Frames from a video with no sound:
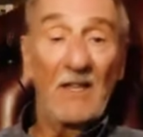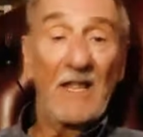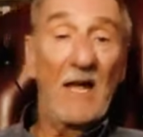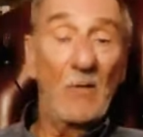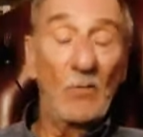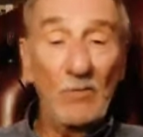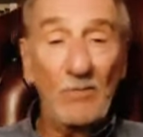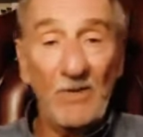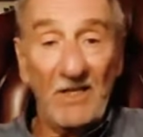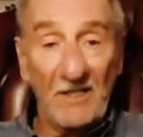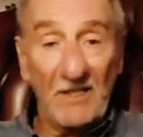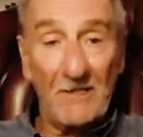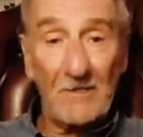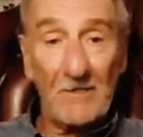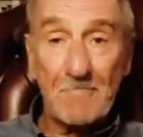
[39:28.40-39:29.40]
that would be
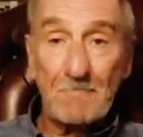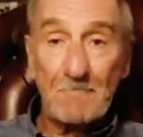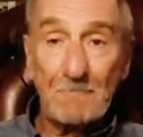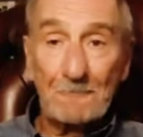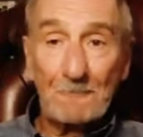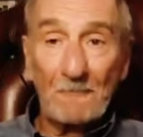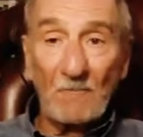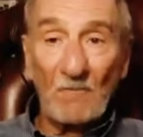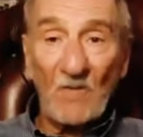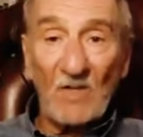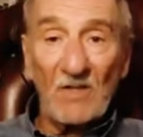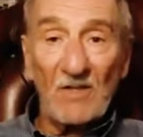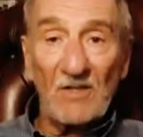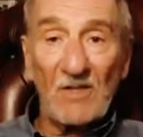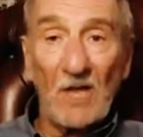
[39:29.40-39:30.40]
it.
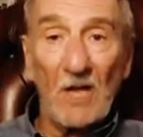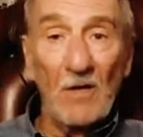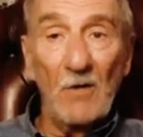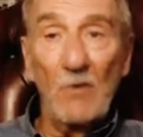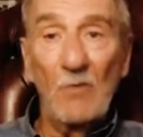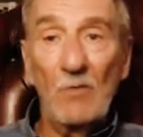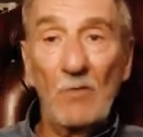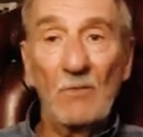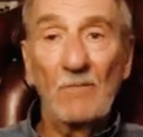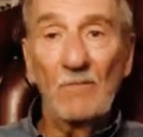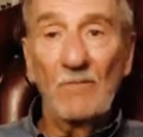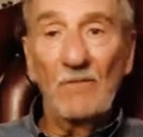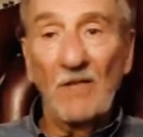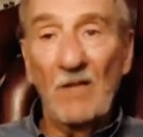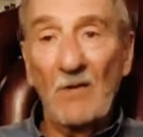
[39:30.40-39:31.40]
So,
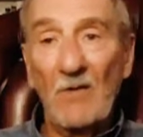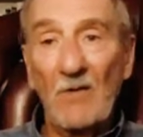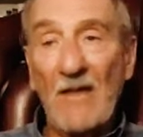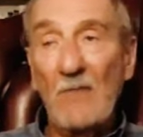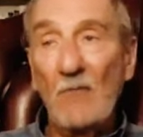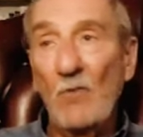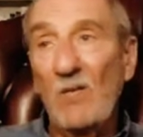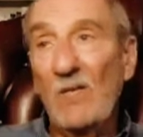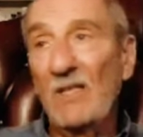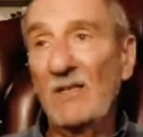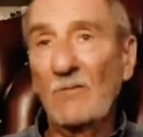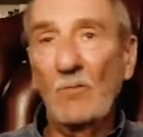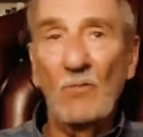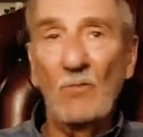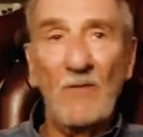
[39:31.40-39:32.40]
you know, then
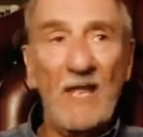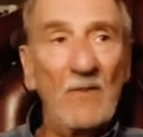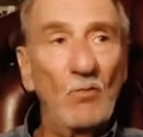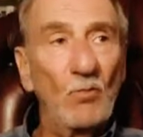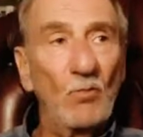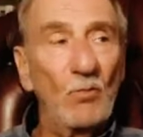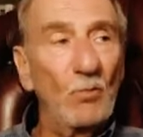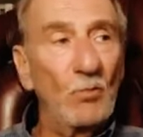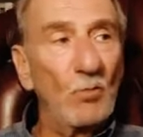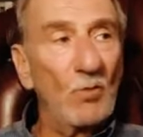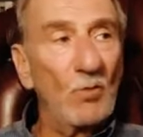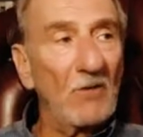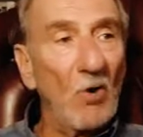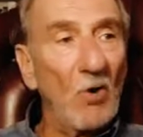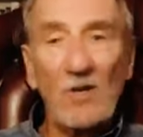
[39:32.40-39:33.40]
we're
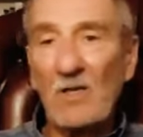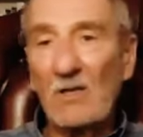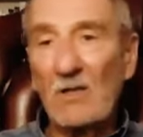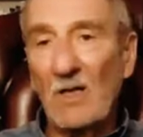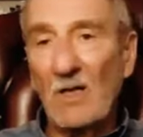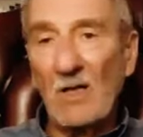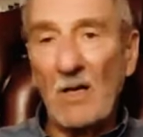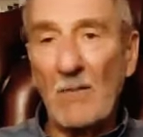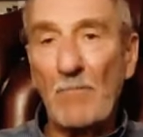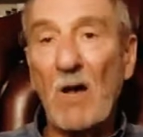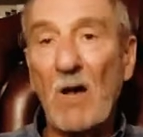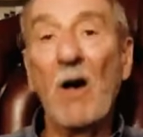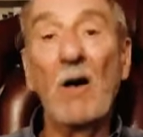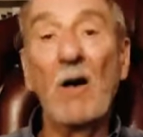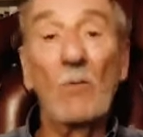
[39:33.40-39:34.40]
on a
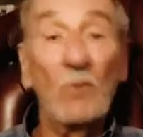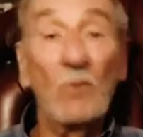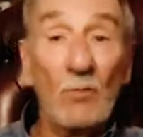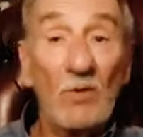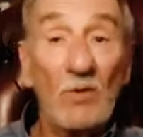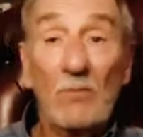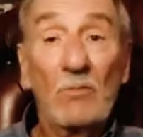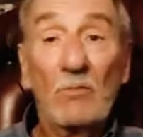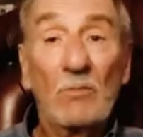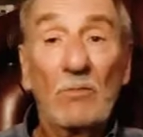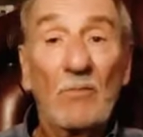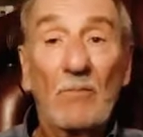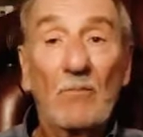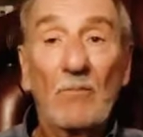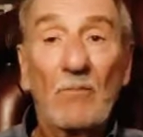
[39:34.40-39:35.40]
part,
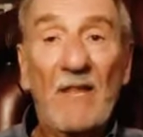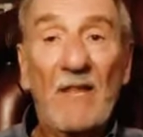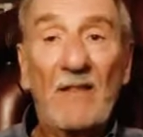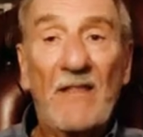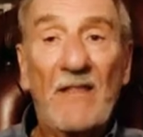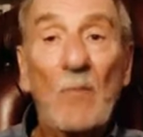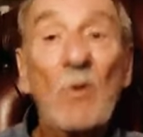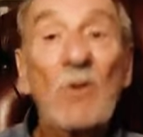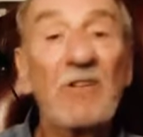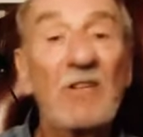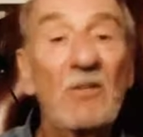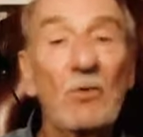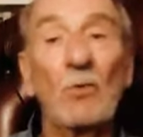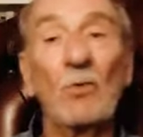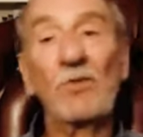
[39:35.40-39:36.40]
then we're
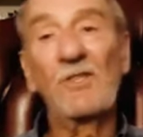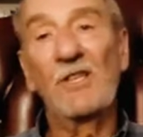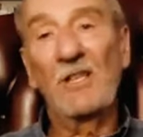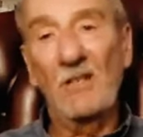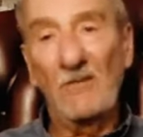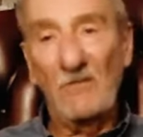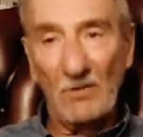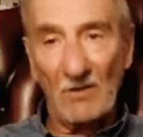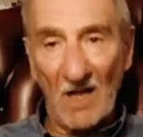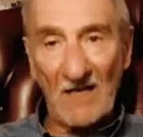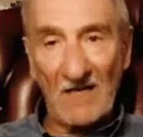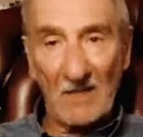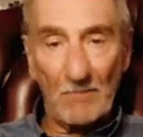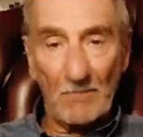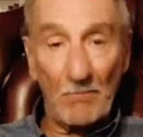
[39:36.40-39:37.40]
endorsing, if you
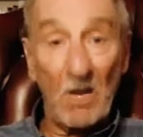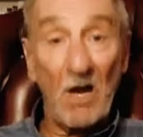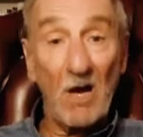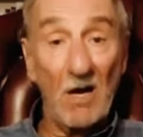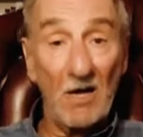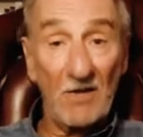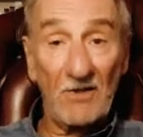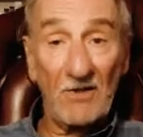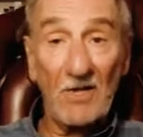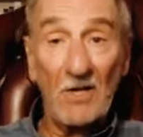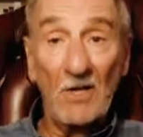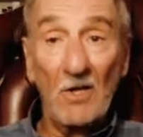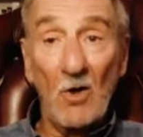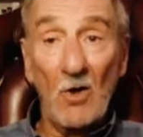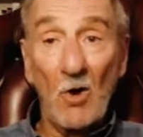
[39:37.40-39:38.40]
like, a path
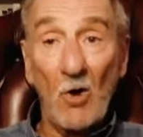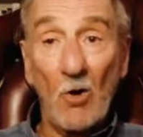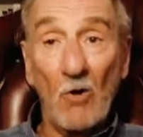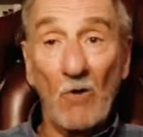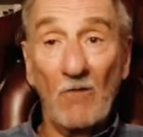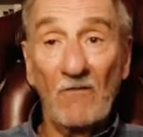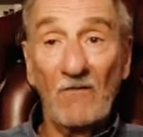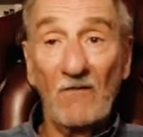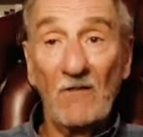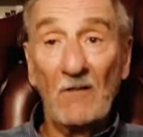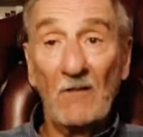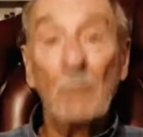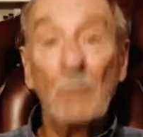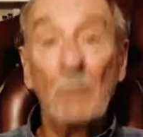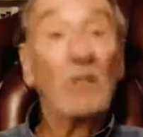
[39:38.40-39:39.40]
of
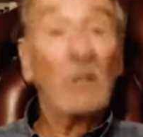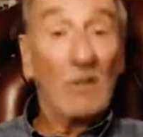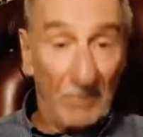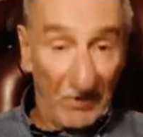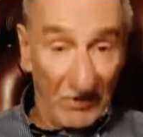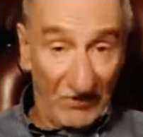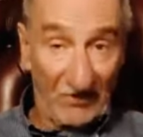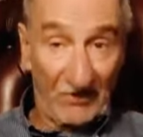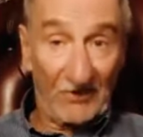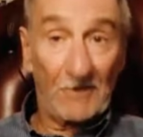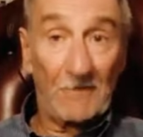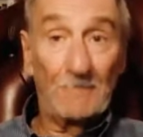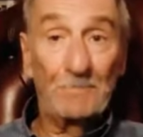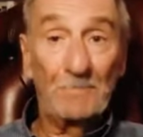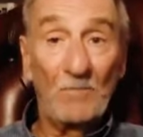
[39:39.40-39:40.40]
purpose.
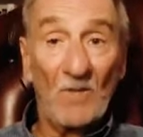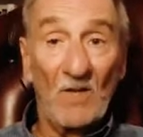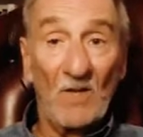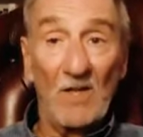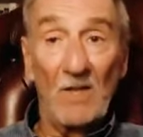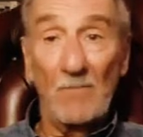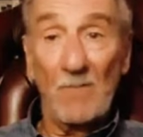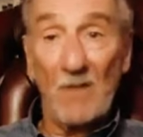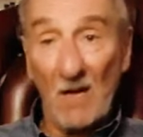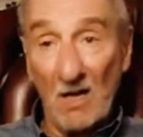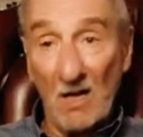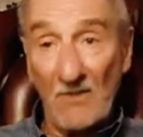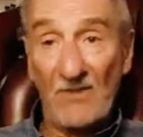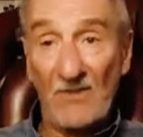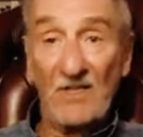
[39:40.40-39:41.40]
And the
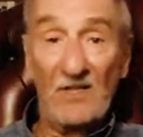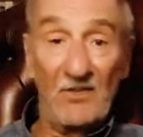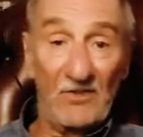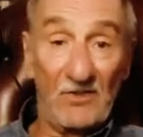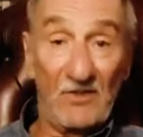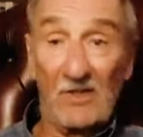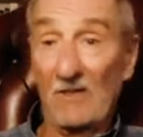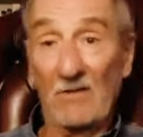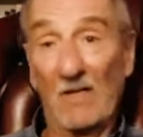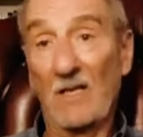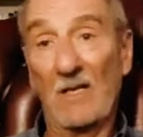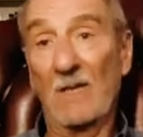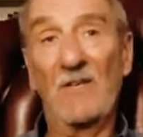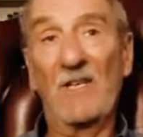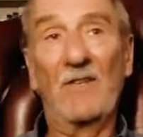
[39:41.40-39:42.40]
path is, I
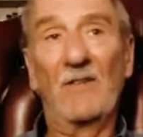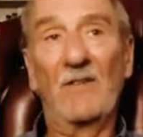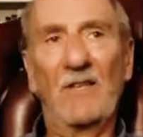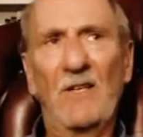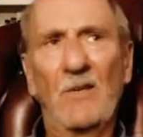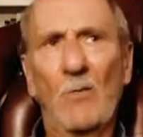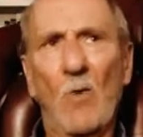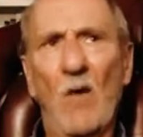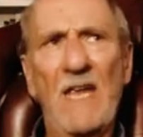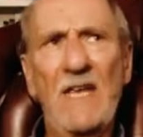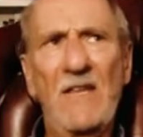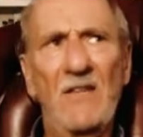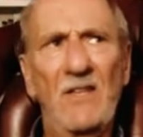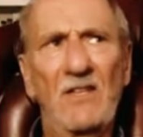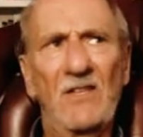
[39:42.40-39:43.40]
mean, in a way,
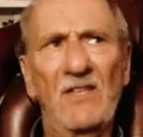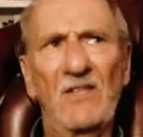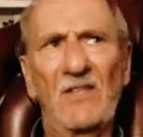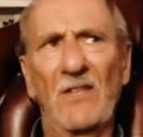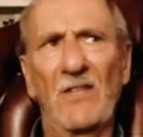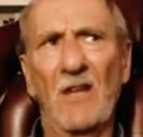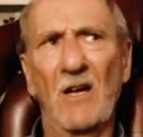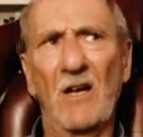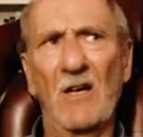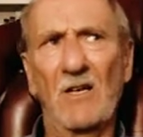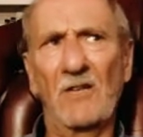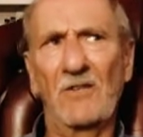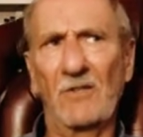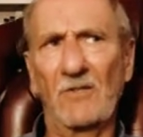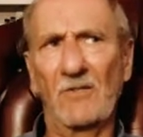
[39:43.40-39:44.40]
this is at the
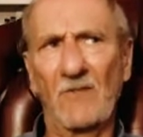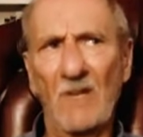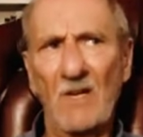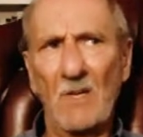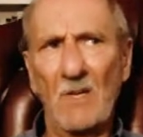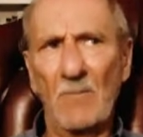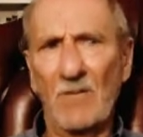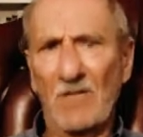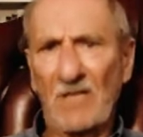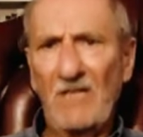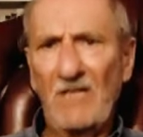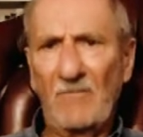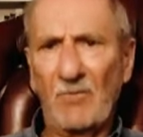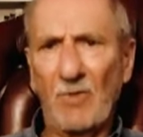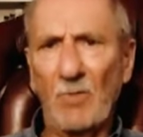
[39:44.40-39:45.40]
heart of
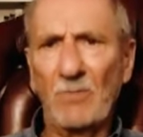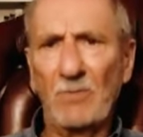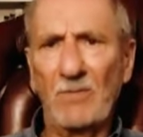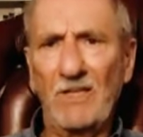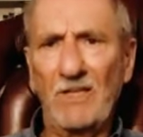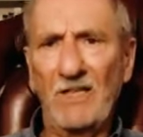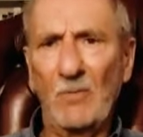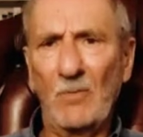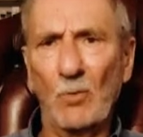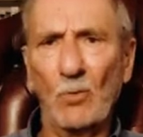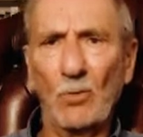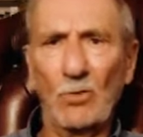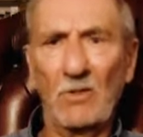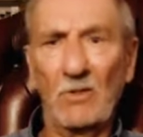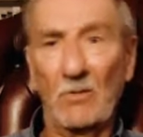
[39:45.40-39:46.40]
belief probably in
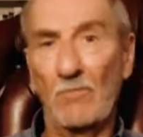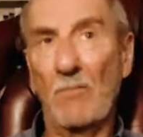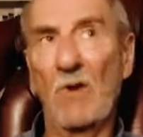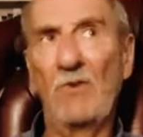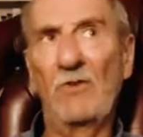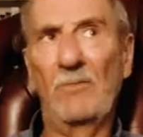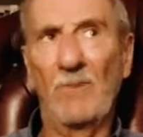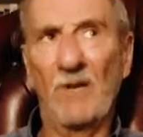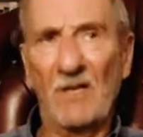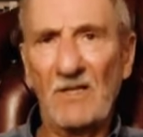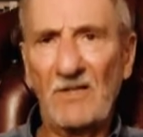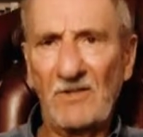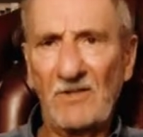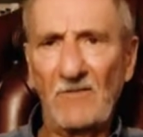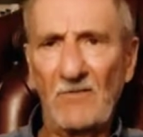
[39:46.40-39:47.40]
all or most
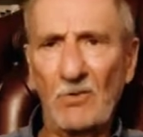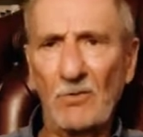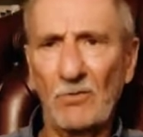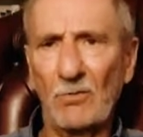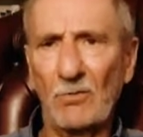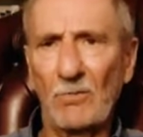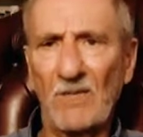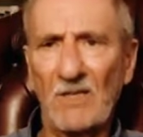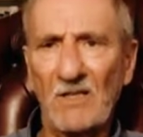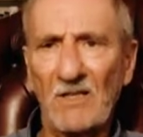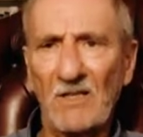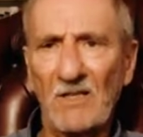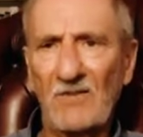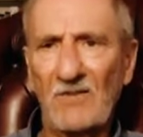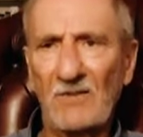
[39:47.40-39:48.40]
paths, if not all
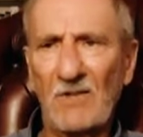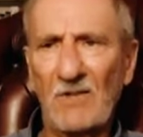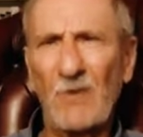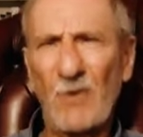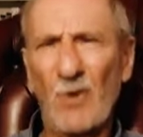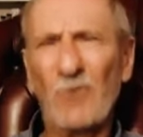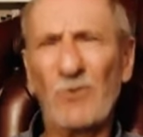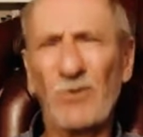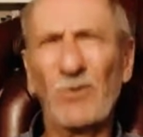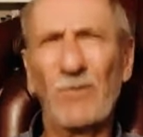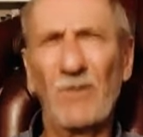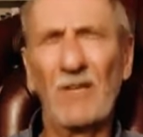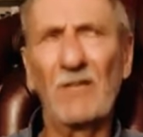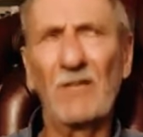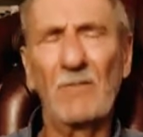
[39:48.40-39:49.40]
paths, no, not all
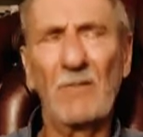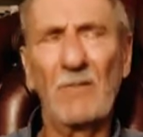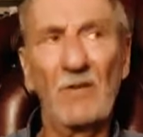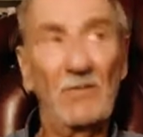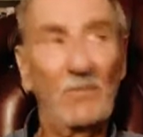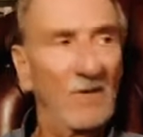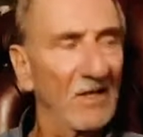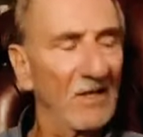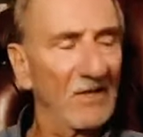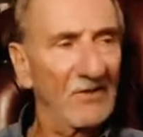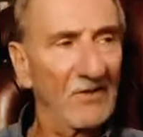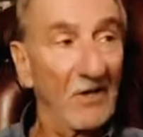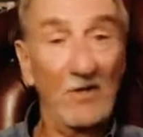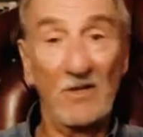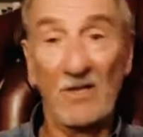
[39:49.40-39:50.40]
paths, but most paths,
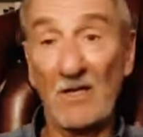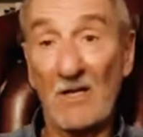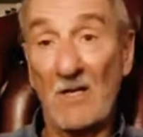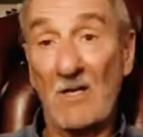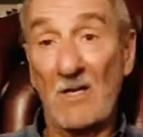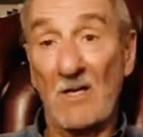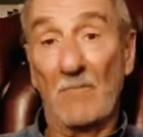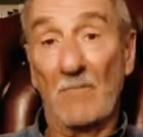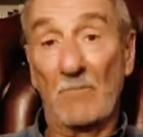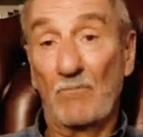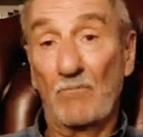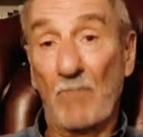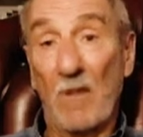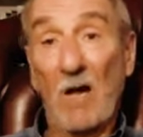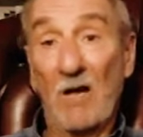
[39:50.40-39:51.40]
you know, that
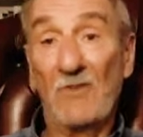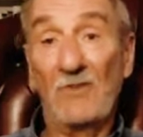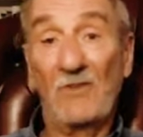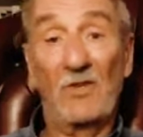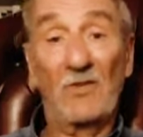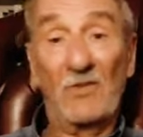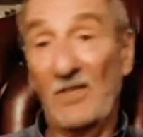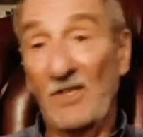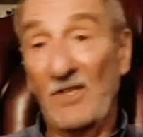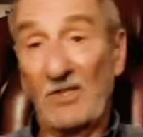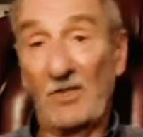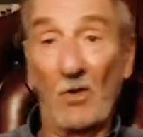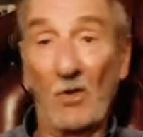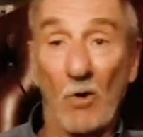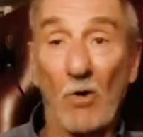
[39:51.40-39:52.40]
paths
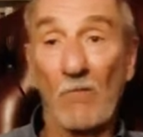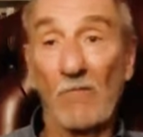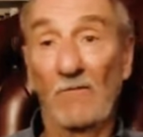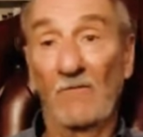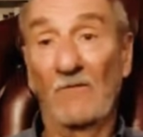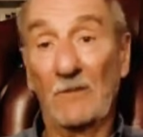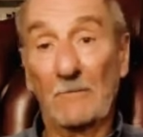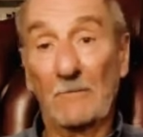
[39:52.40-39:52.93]
consist of